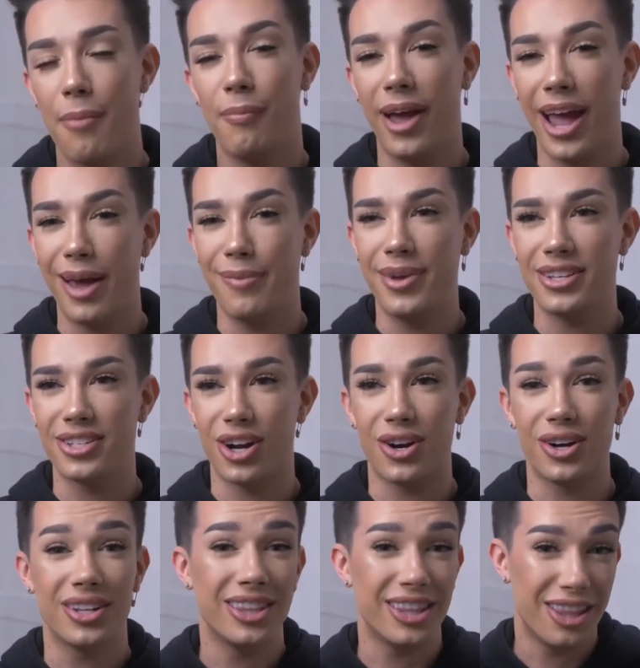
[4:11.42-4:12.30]
Miamis
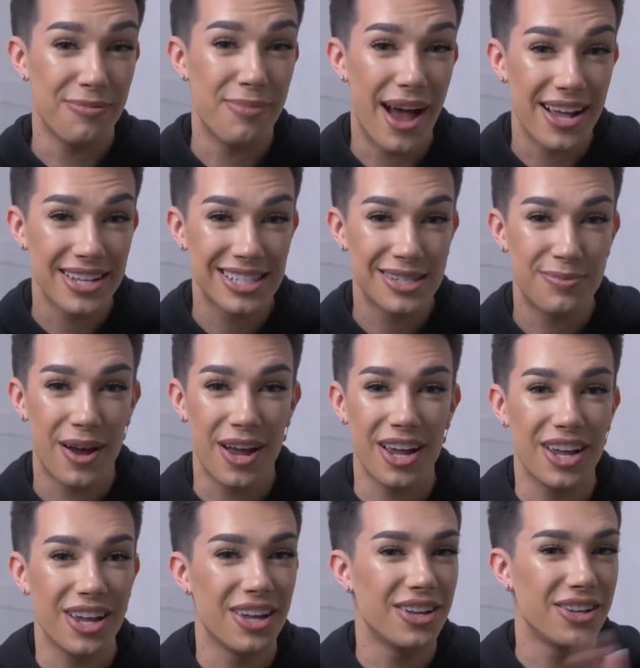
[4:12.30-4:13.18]
are the best,
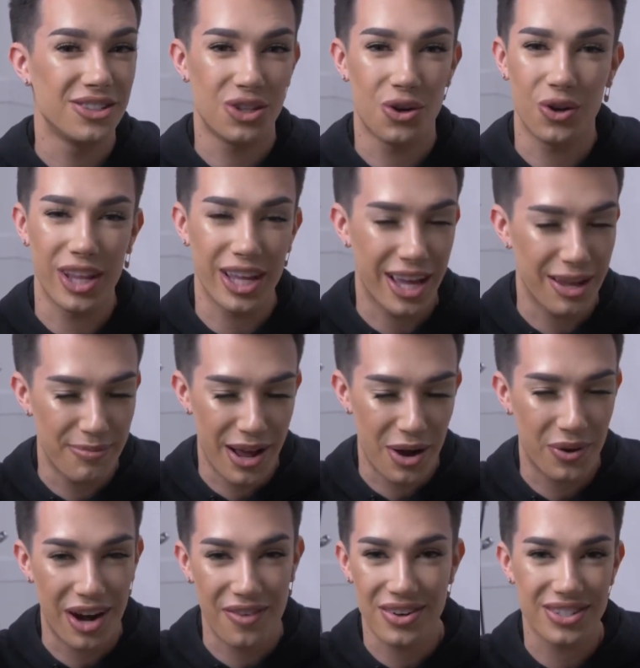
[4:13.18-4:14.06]
but totally can
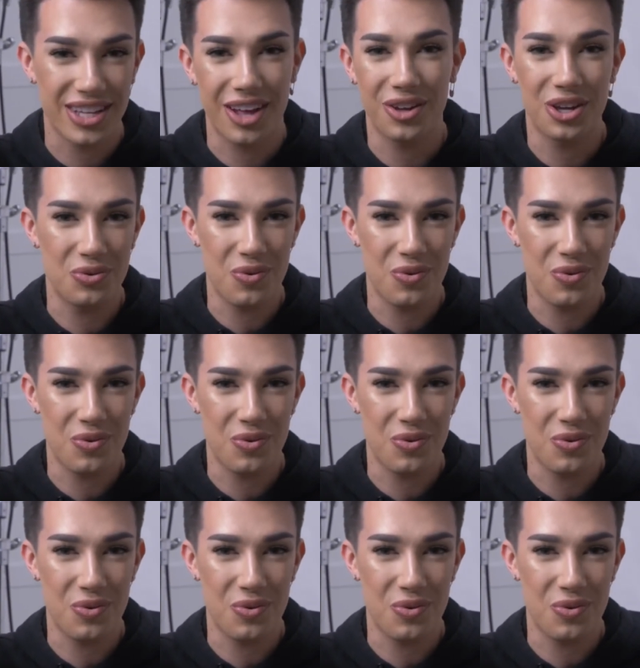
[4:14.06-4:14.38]
pick whatever style you